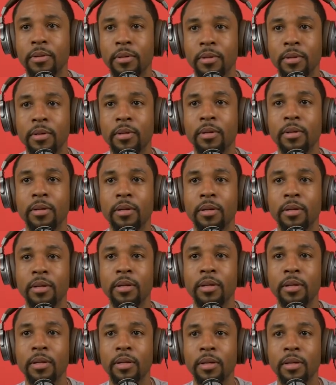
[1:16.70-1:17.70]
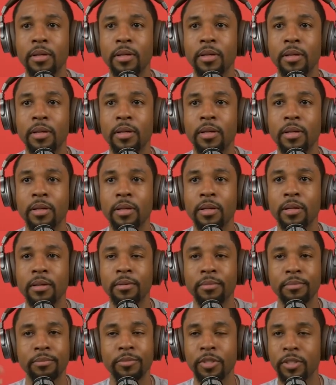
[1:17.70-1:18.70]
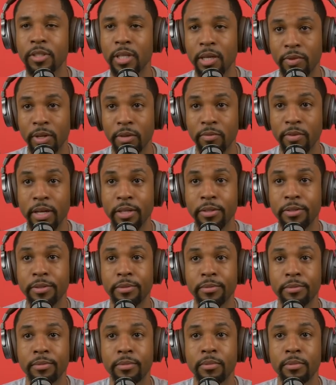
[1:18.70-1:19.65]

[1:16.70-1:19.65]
You want to get us canceled before we start? I'm just giving advice.